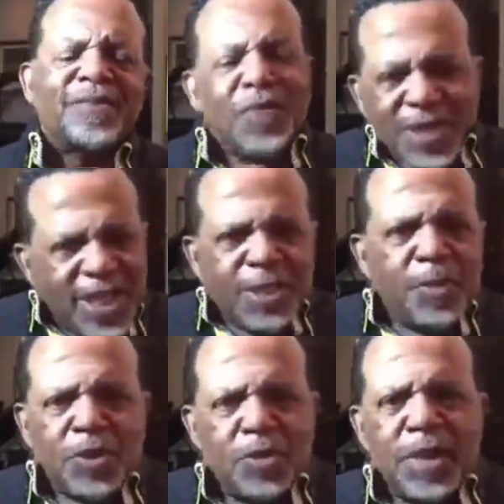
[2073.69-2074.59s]
What's that
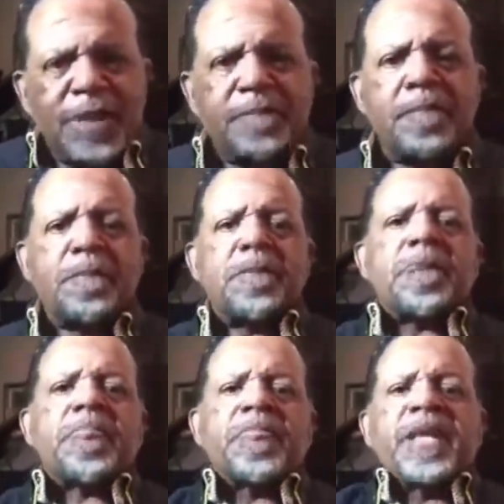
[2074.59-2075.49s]
supposed to mean?
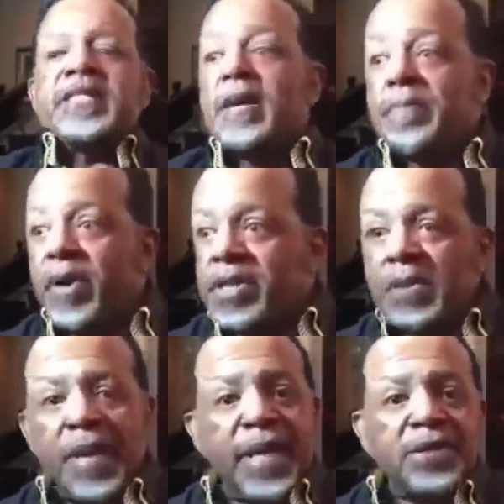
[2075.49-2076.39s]
That he's not buried
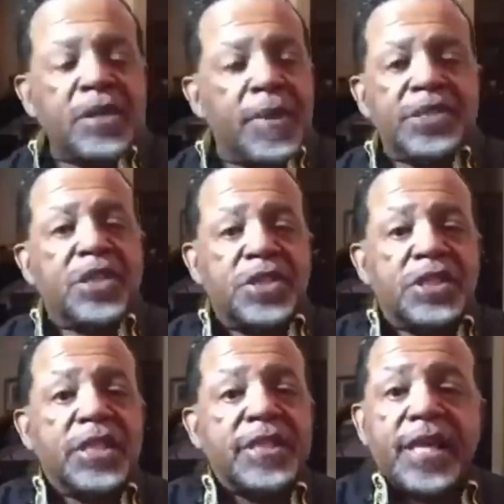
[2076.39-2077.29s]
somebody else, and I'm not
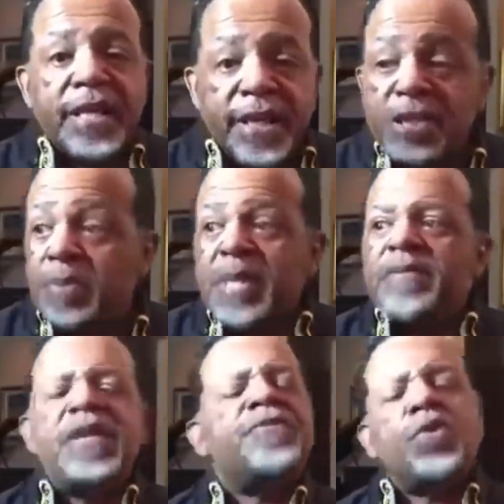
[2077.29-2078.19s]
suggesting that he is, but
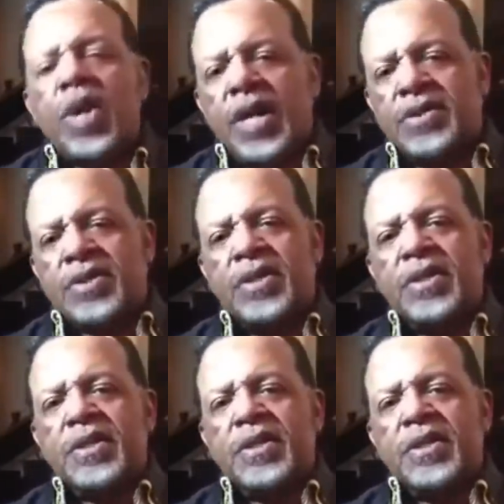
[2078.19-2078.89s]
even if he was,